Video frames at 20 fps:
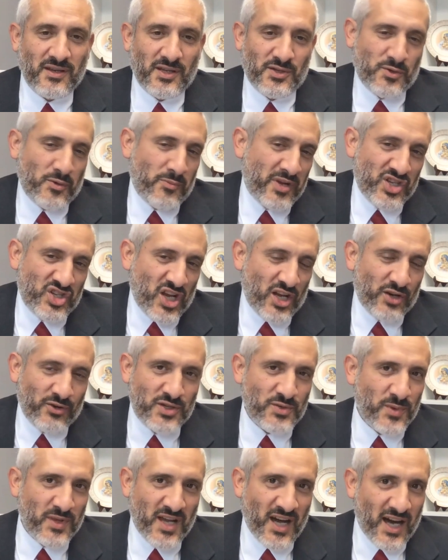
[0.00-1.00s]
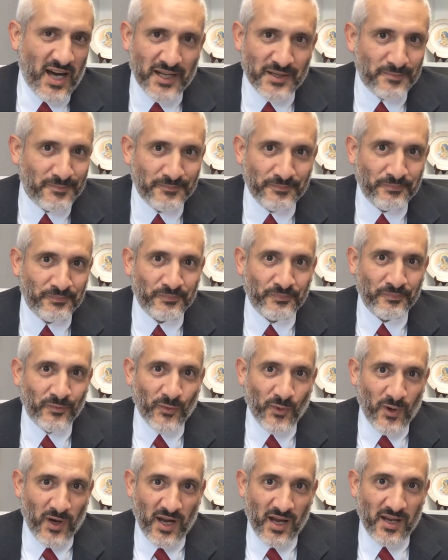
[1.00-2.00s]
we're being generous with God,
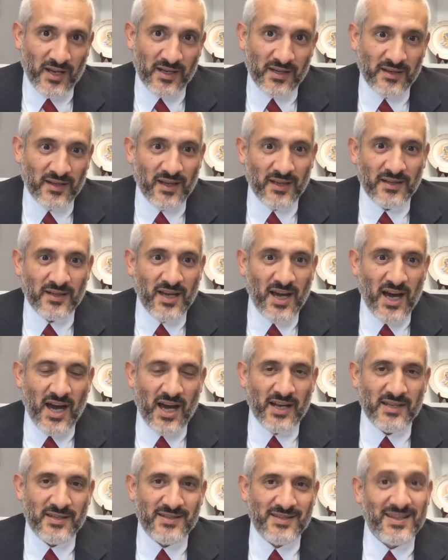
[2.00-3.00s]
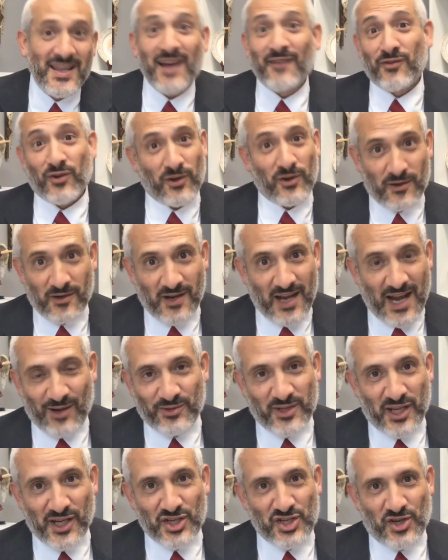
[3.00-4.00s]
right? And God is never
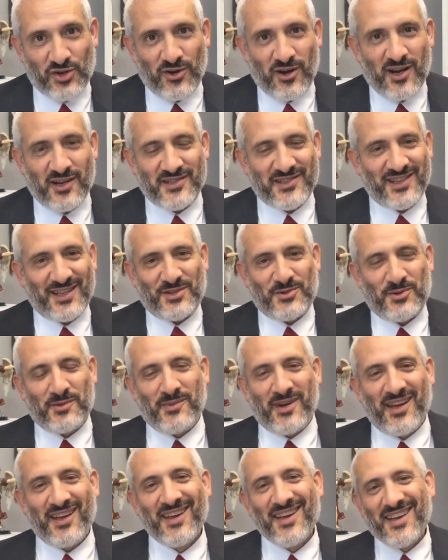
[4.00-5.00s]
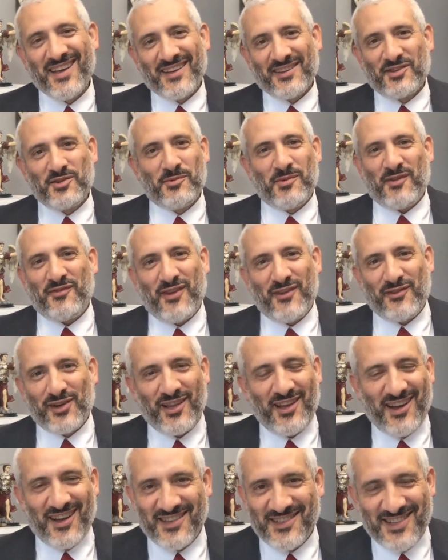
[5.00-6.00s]
outdone in generosity. That's two of my
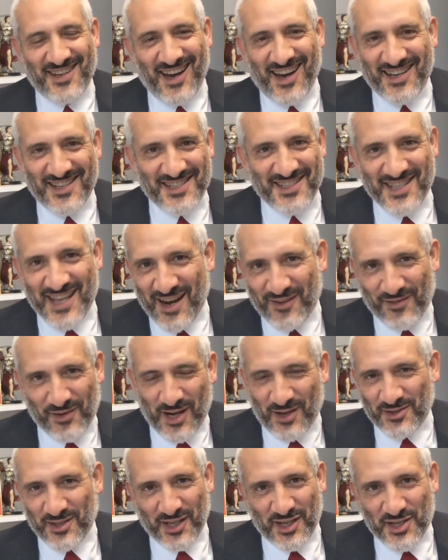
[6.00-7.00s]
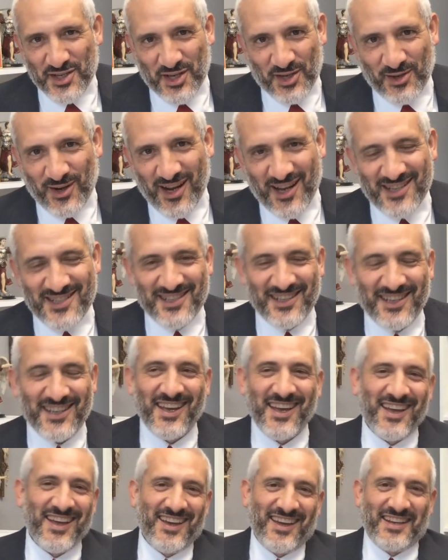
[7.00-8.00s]
favorite lines. God is never outdone in
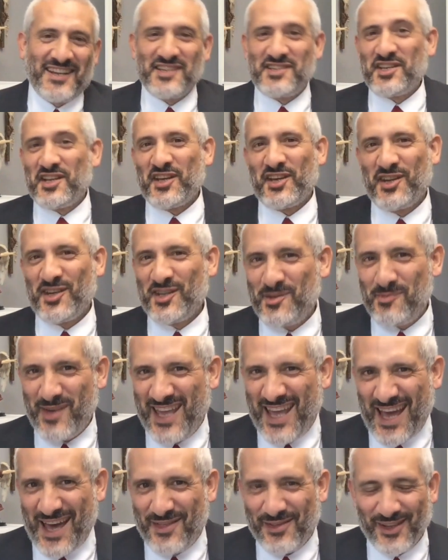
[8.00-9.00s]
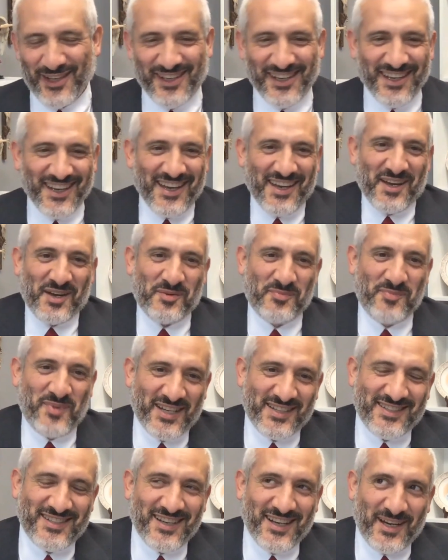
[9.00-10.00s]
generosity, and isn't it good to be Catholic?
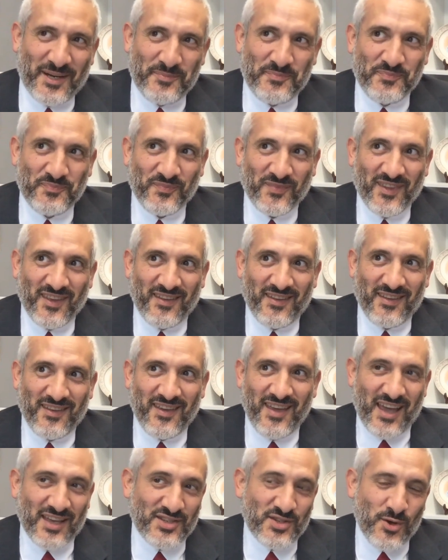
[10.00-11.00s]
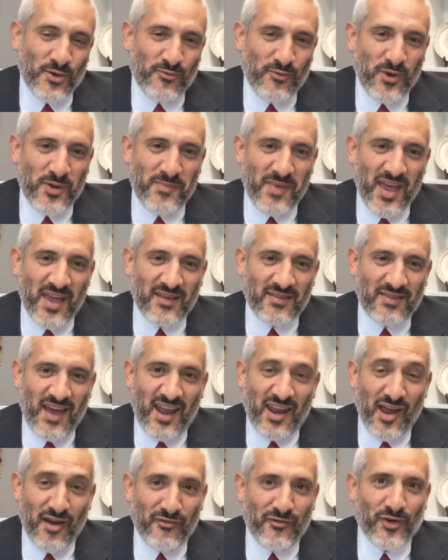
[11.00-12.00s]
But yeah, so if we make
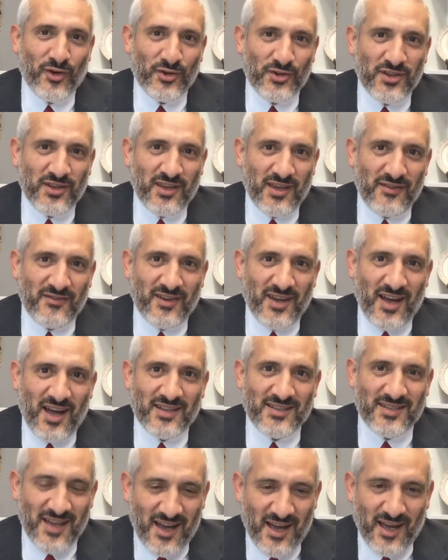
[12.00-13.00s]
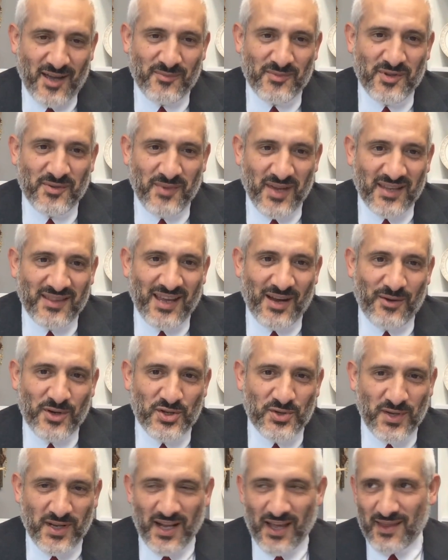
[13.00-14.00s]
that effort to give God time to make that
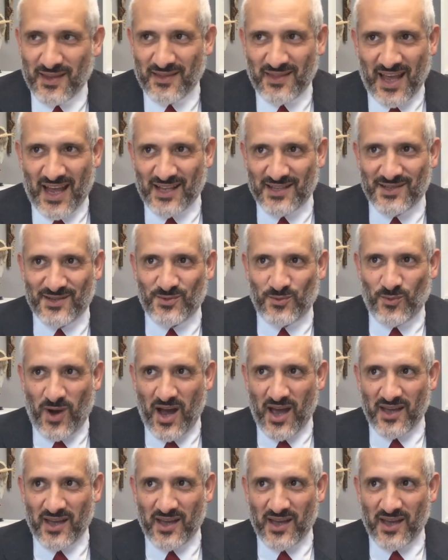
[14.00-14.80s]
retreat, I think that's why